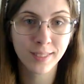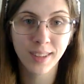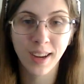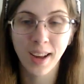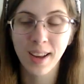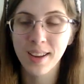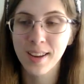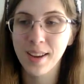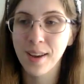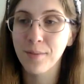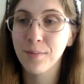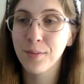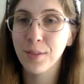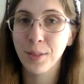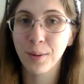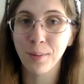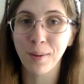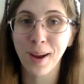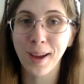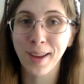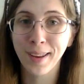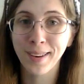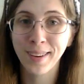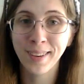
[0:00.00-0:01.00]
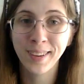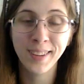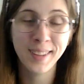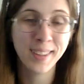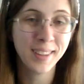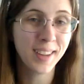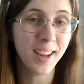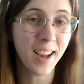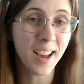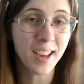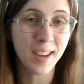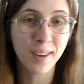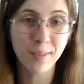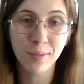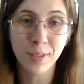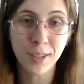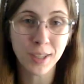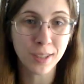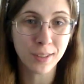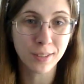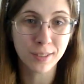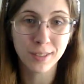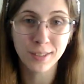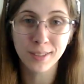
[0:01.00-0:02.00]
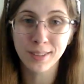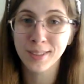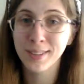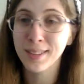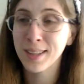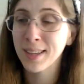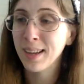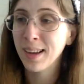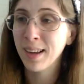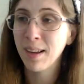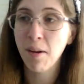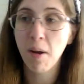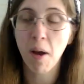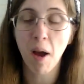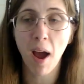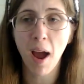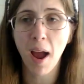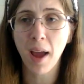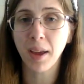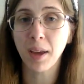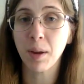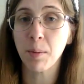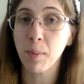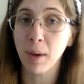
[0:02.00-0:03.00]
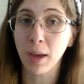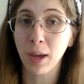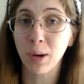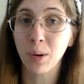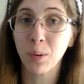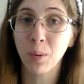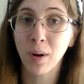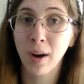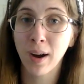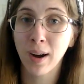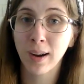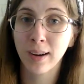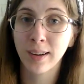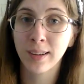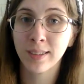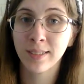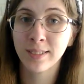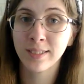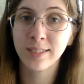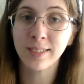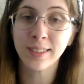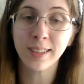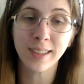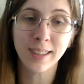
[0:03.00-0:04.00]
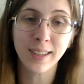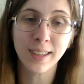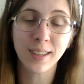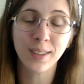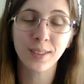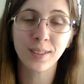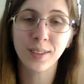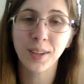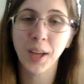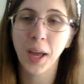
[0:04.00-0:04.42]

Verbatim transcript: I have thread, I have needles, I can make it work, you know?